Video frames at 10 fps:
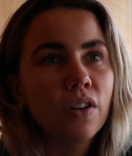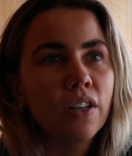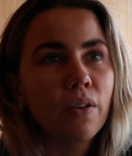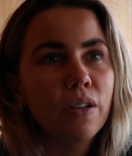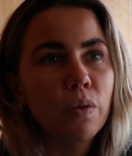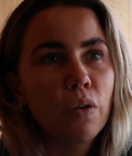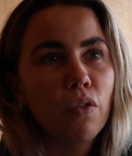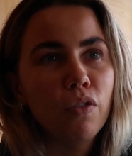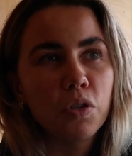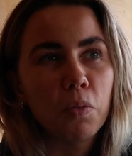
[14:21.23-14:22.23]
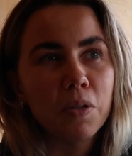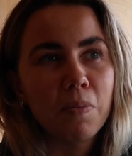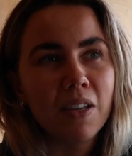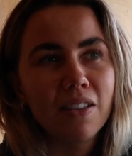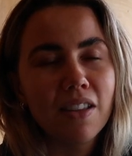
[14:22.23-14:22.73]
trying to go into a coffee shop or
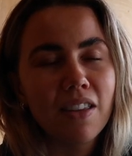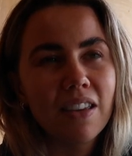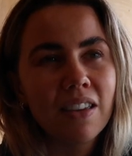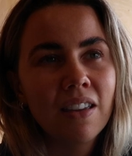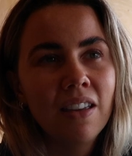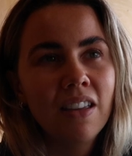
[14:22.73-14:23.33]
something, because I think